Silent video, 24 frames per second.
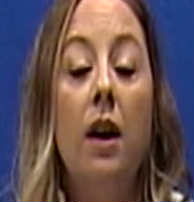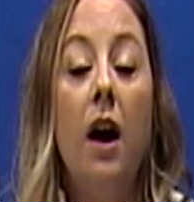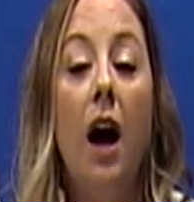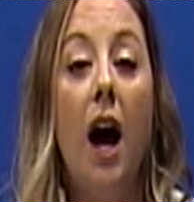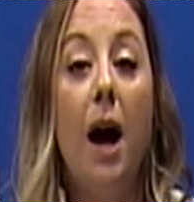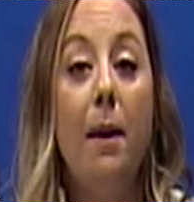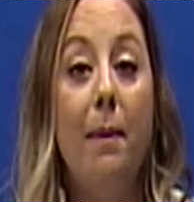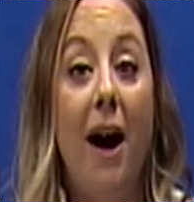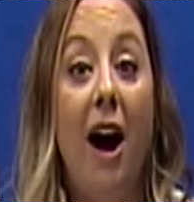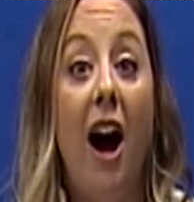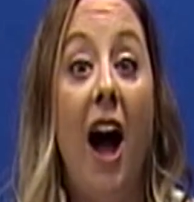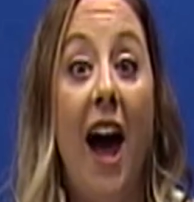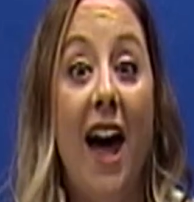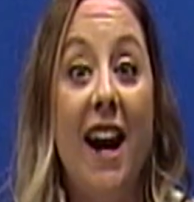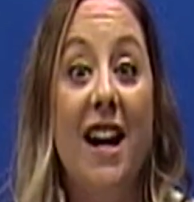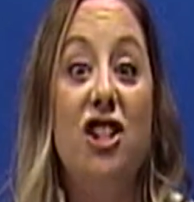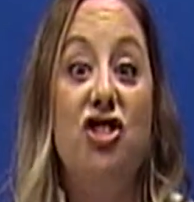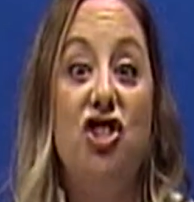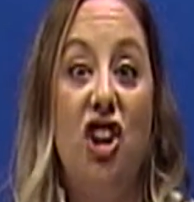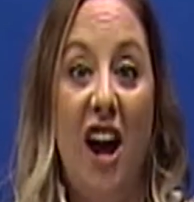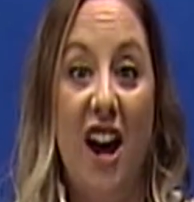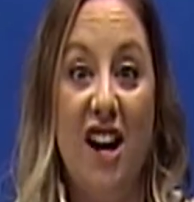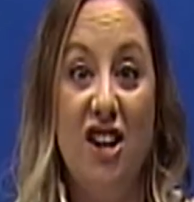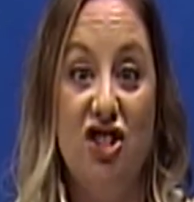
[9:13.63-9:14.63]
about how to
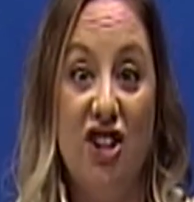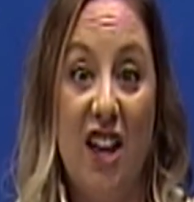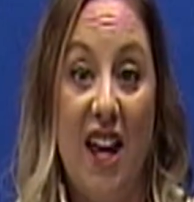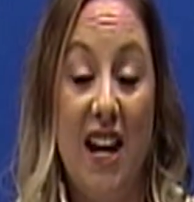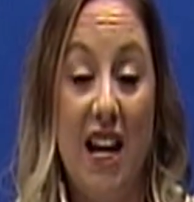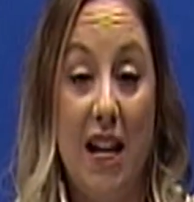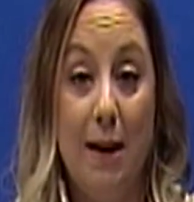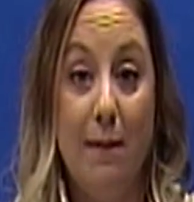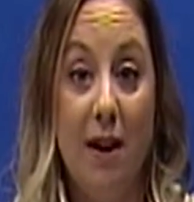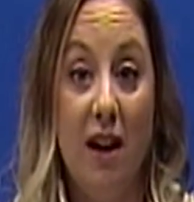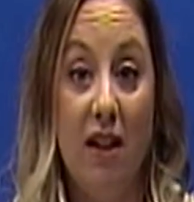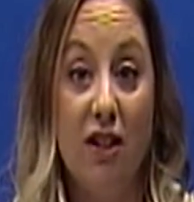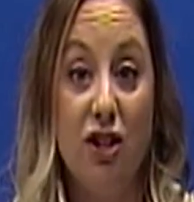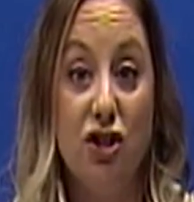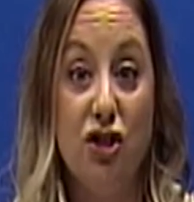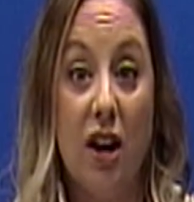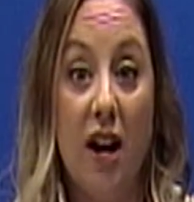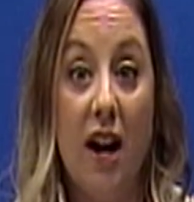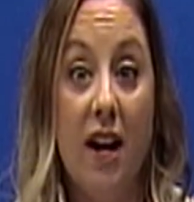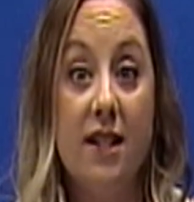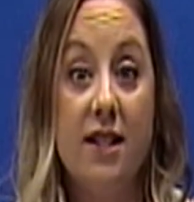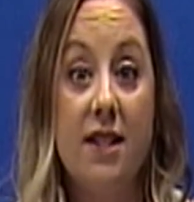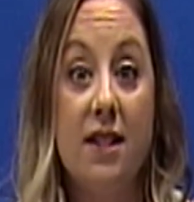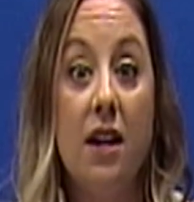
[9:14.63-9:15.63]
change that email
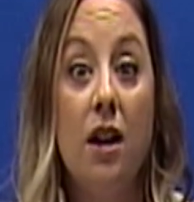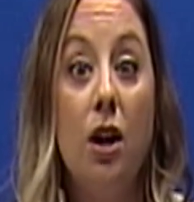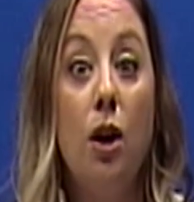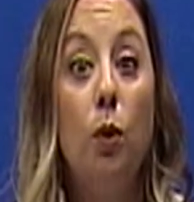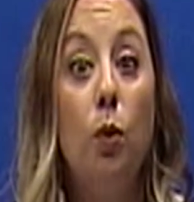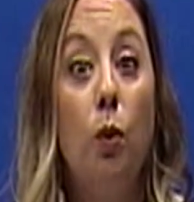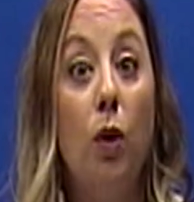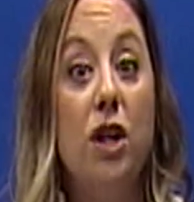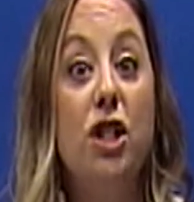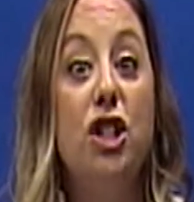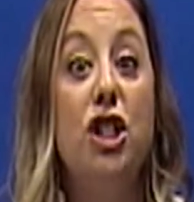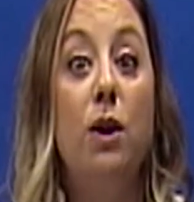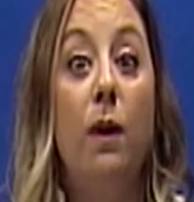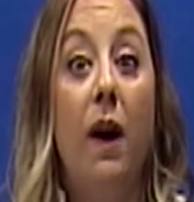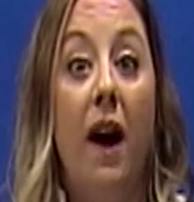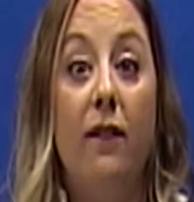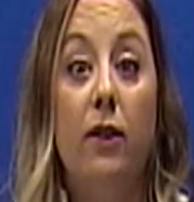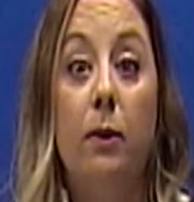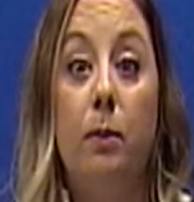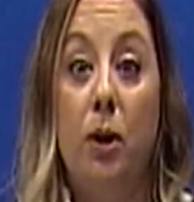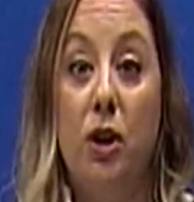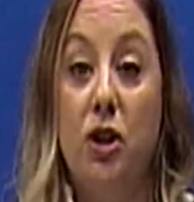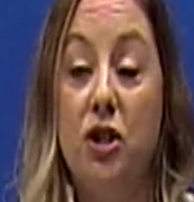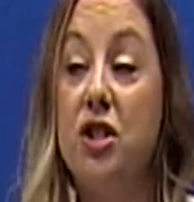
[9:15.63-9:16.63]
address once you have
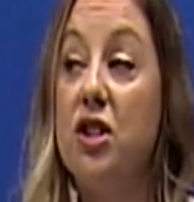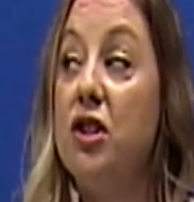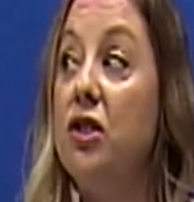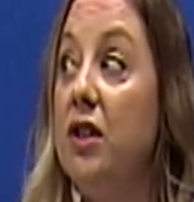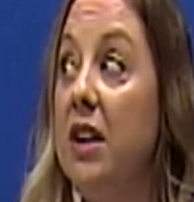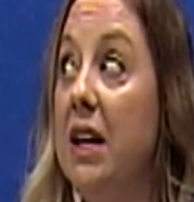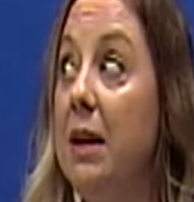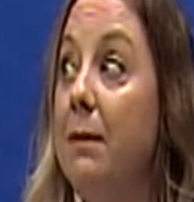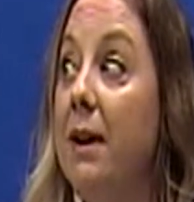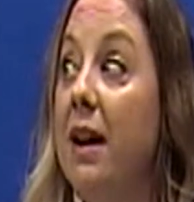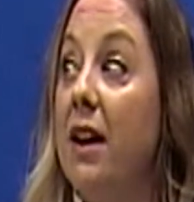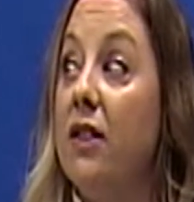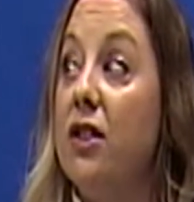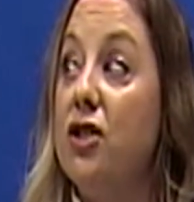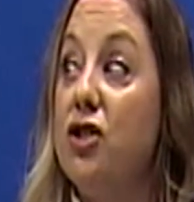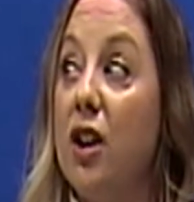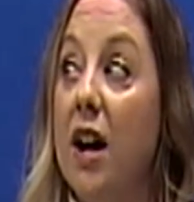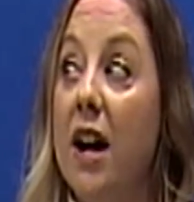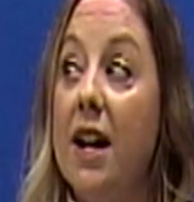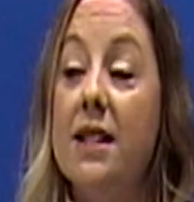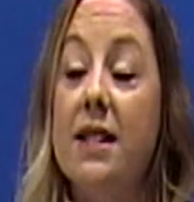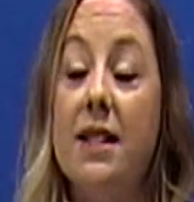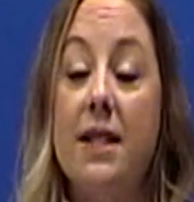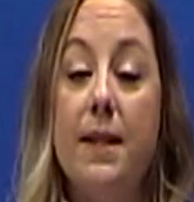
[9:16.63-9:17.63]
a personal email
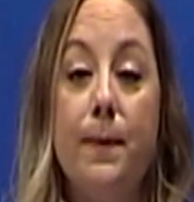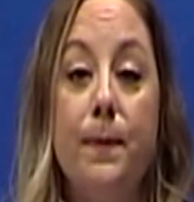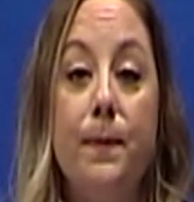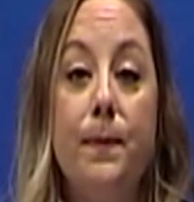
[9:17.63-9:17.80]
address.